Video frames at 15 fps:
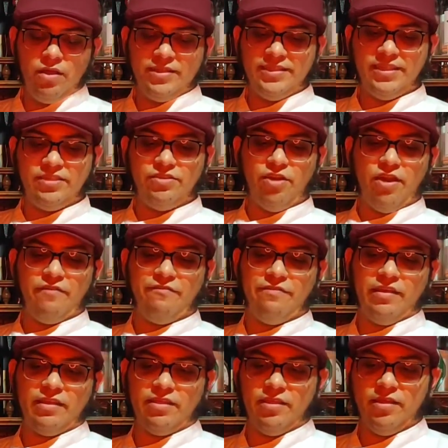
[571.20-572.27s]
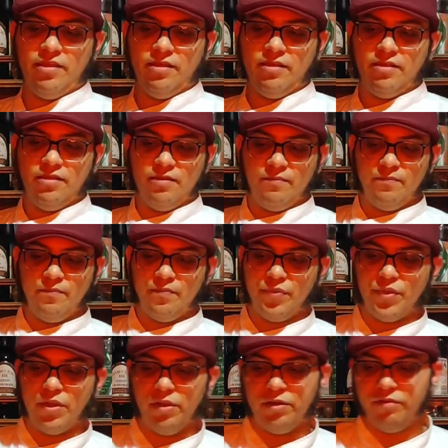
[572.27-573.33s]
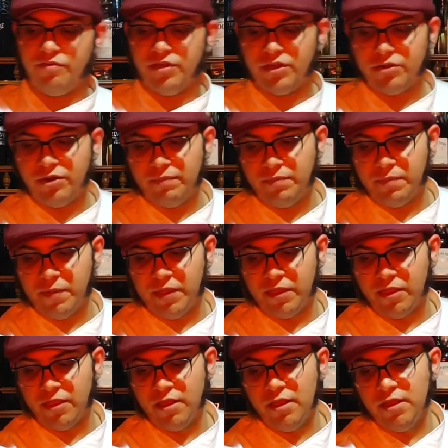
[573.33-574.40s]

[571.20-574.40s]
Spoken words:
did not affect the color of the crème de menthe.